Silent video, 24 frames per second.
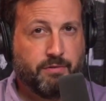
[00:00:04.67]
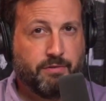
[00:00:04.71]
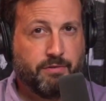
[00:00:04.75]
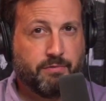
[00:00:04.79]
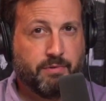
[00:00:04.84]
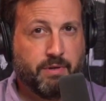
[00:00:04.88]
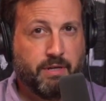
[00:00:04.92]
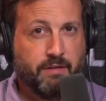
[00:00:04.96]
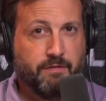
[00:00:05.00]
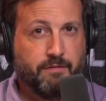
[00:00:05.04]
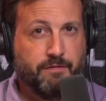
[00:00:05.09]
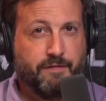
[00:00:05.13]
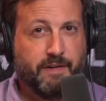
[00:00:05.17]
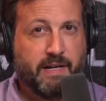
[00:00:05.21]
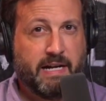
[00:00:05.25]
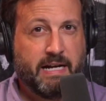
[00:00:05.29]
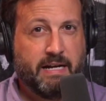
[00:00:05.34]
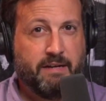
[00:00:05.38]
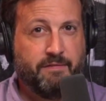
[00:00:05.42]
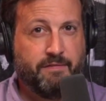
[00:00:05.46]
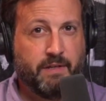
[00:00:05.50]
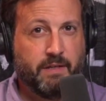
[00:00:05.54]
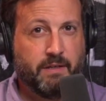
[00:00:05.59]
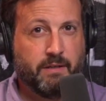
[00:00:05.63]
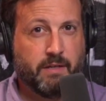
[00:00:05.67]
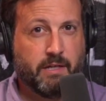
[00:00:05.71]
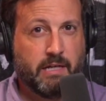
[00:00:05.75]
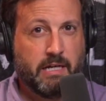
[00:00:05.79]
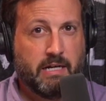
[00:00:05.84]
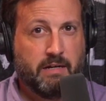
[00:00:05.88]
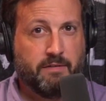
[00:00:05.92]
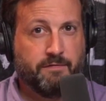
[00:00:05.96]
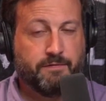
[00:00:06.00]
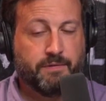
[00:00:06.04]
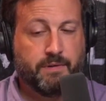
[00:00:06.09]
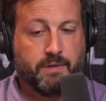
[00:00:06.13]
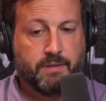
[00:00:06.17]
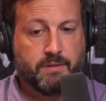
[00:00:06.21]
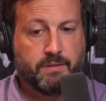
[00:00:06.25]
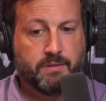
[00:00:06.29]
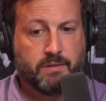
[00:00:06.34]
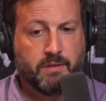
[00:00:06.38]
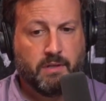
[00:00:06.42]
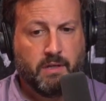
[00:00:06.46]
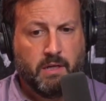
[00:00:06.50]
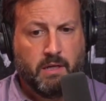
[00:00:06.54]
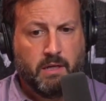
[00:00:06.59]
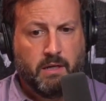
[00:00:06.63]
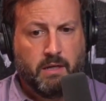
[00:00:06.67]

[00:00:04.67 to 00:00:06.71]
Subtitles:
3-5 in conference.